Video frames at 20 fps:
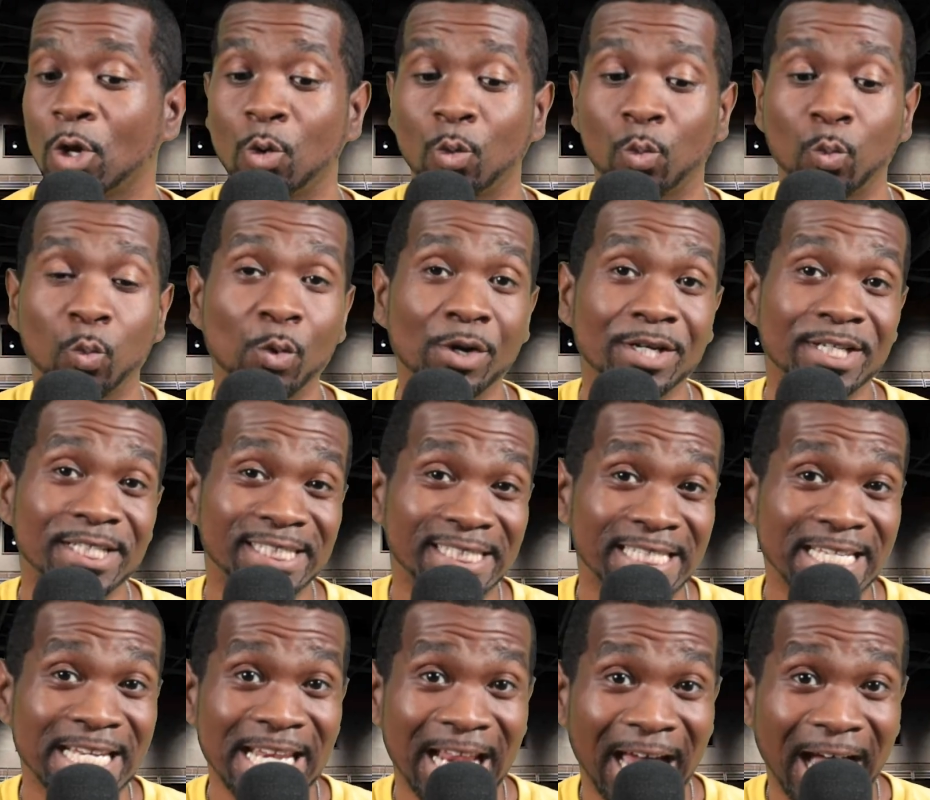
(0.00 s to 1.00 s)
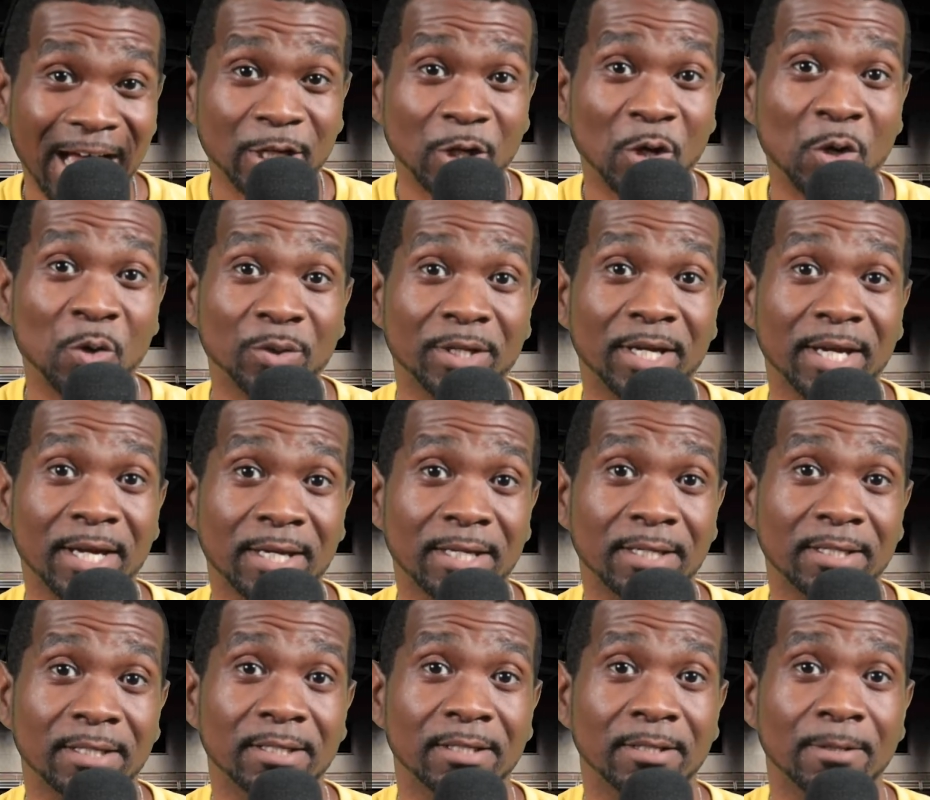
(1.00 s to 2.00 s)
What is not
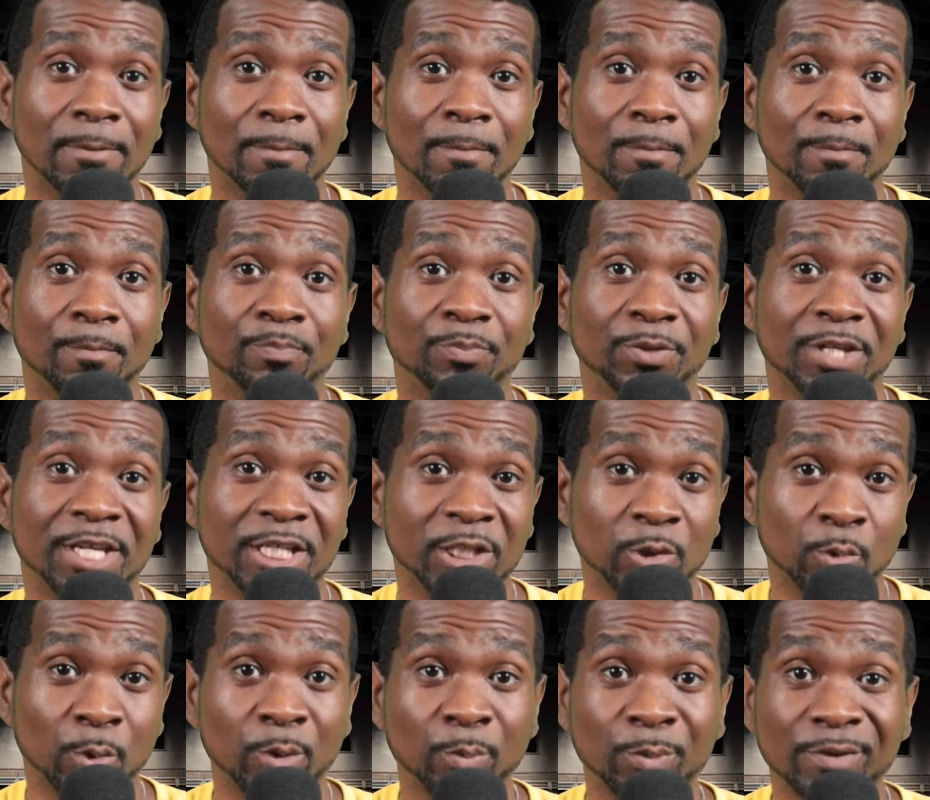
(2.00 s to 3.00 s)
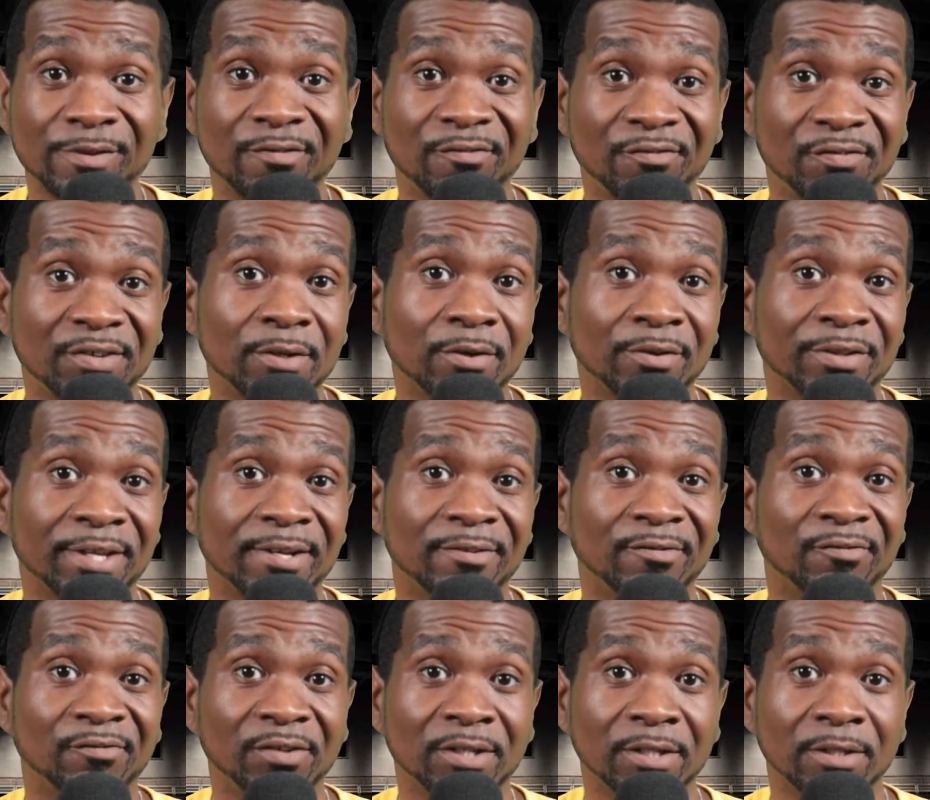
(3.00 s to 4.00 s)
okay is when we feel that
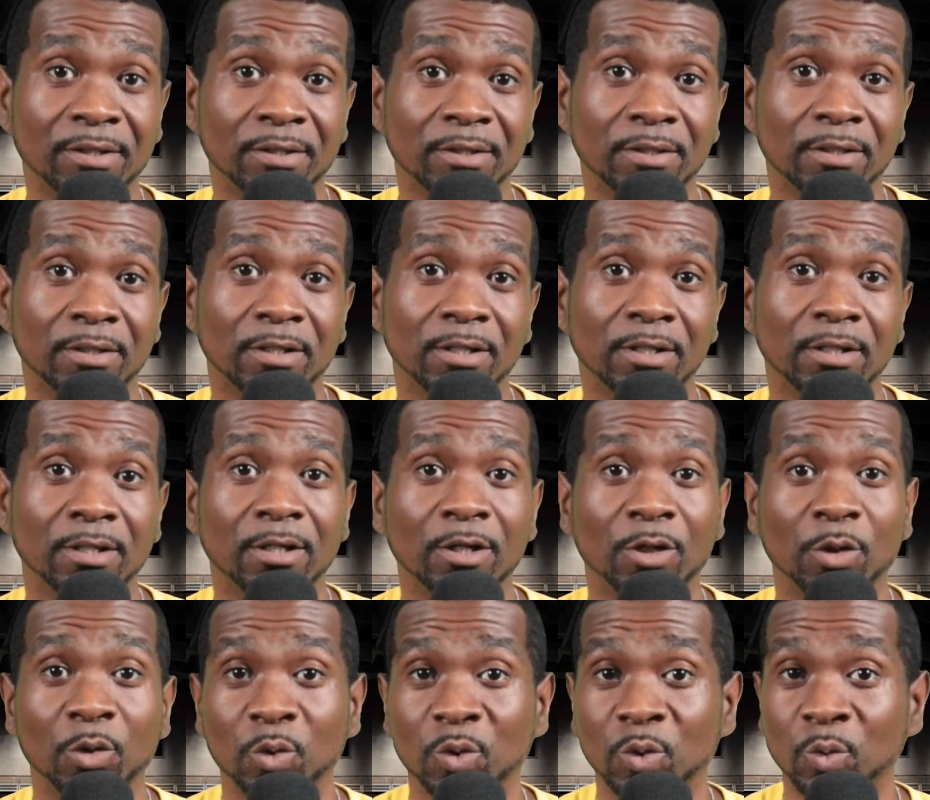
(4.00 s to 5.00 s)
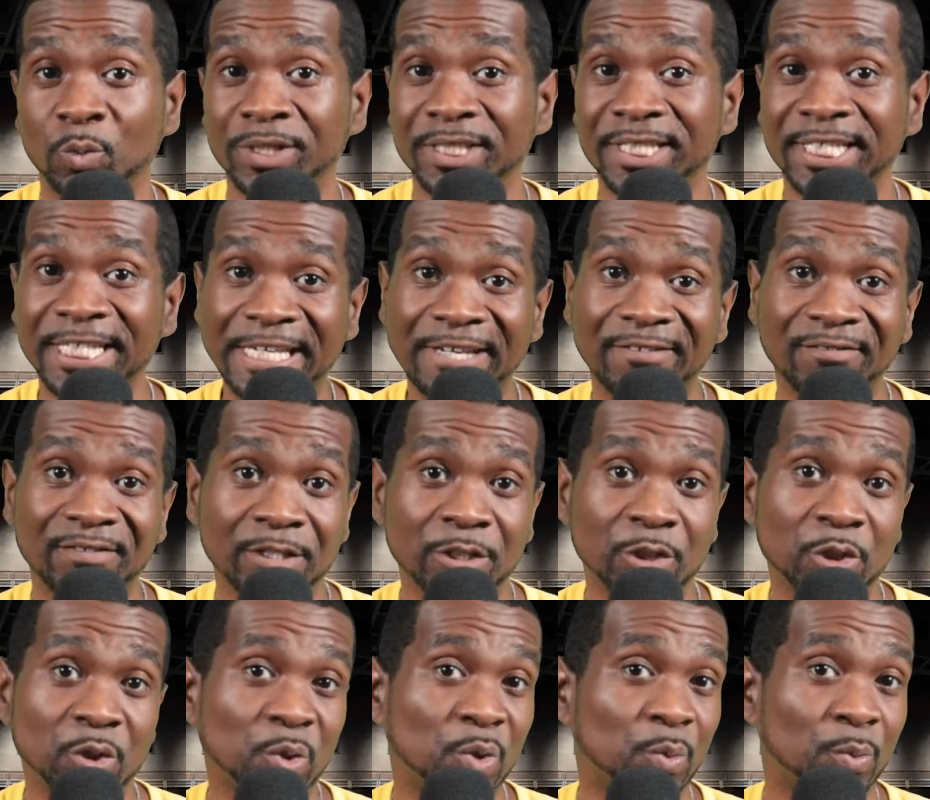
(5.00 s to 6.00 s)
fear we give
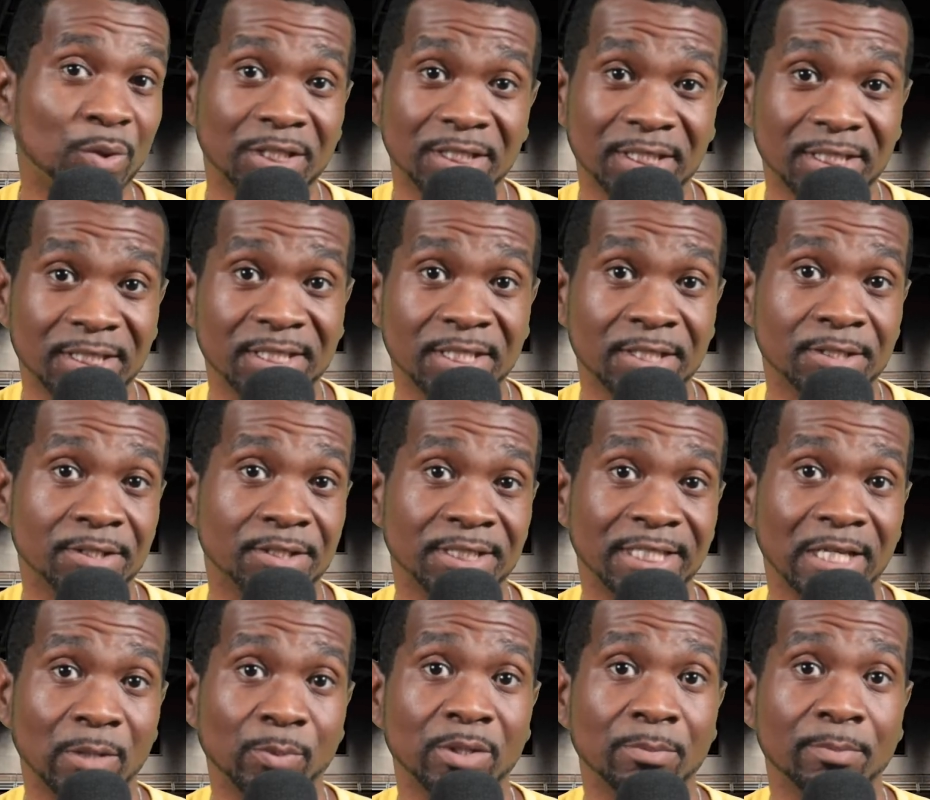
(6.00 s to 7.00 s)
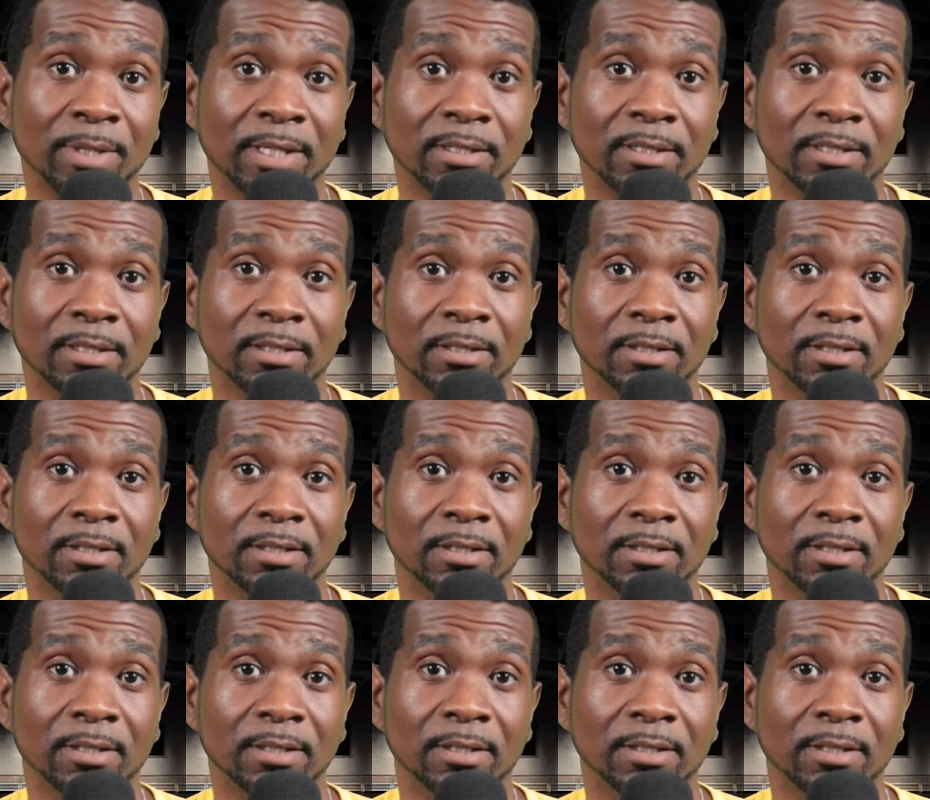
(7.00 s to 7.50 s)
into it with the decisions that we make.